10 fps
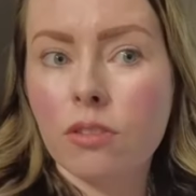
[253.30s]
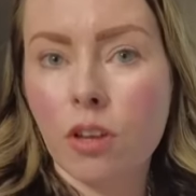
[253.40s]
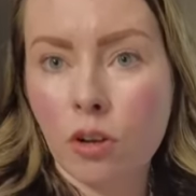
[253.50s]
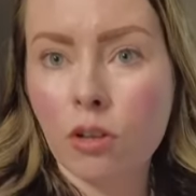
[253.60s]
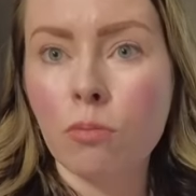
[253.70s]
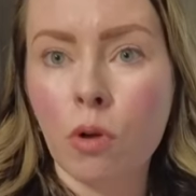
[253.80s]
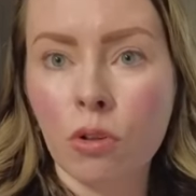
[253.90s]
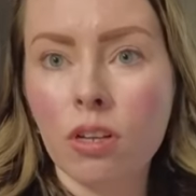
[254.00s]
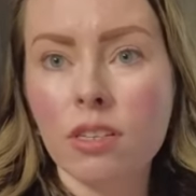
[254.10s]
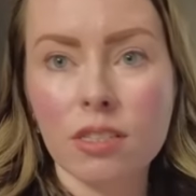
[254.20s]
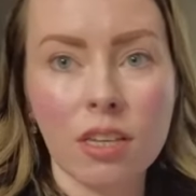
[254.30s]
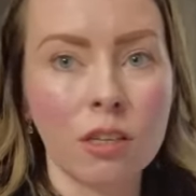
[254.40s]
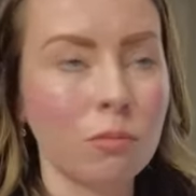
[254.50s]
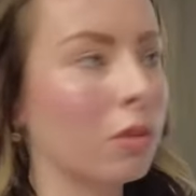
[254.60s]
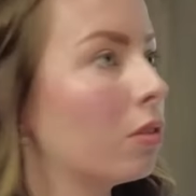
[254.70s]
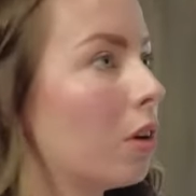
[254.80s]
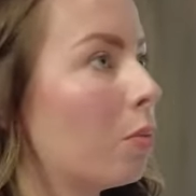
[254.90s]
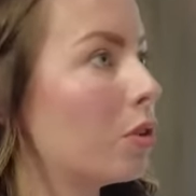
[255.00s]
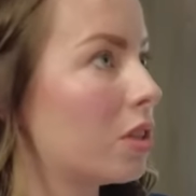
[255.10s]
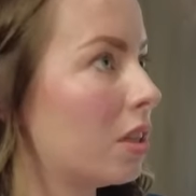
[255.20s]
to another malt, a distilling malt, I
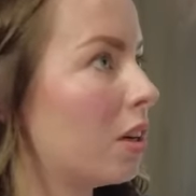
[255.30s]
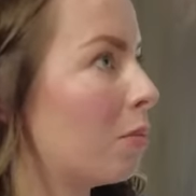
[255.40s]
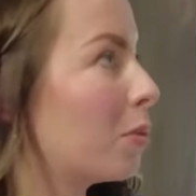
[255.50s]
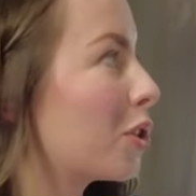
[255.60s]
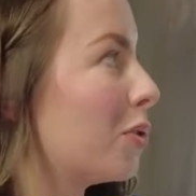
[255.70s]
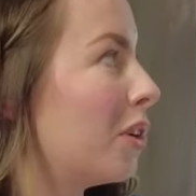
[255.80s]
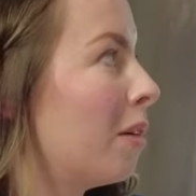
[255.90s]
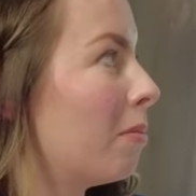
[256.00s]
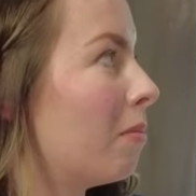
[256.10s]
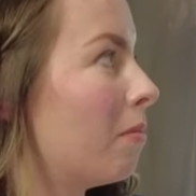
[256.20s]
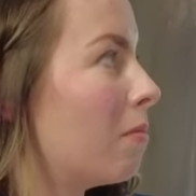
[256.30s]
would see the numbers going up.